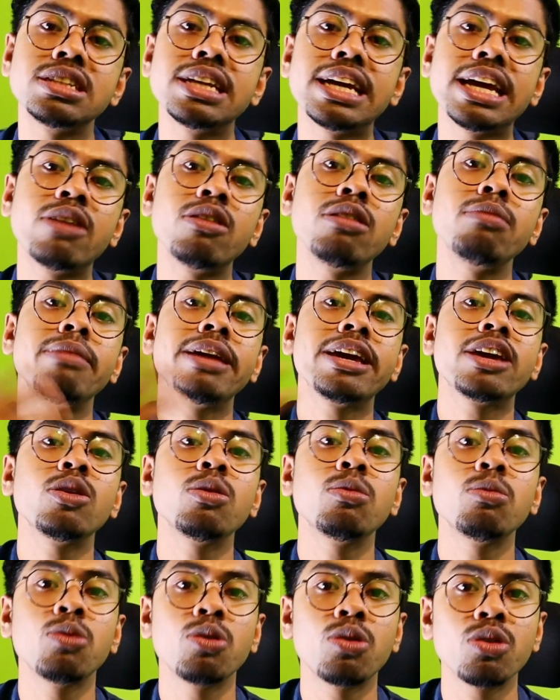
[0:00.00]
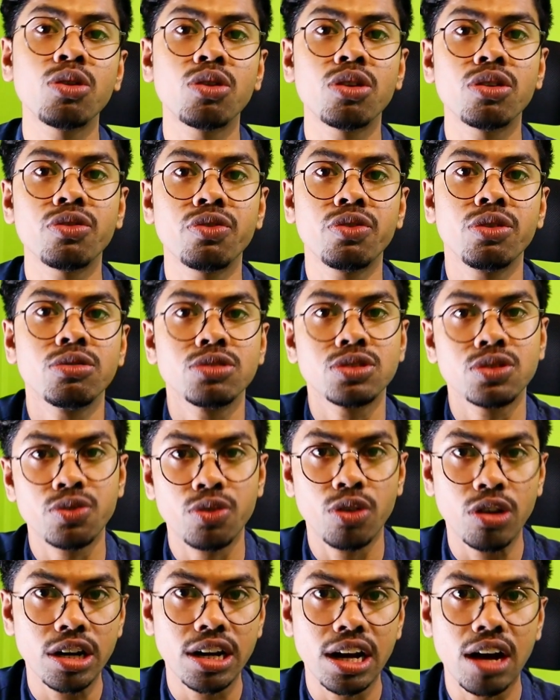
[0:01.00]
they will make you more confused
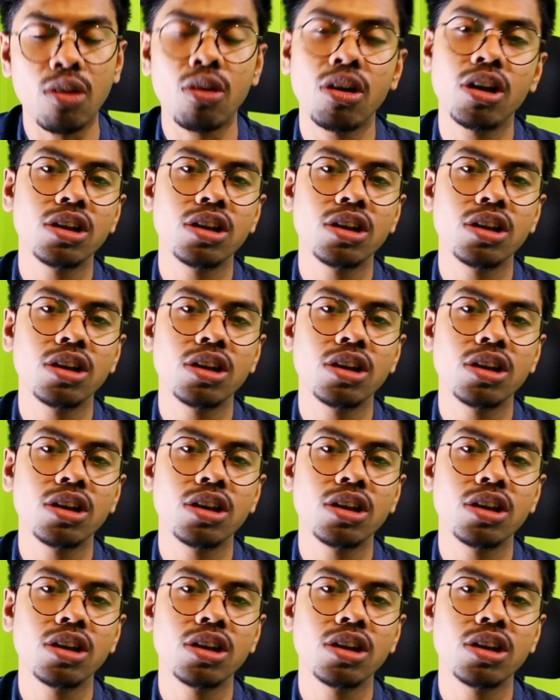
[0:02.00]
for now.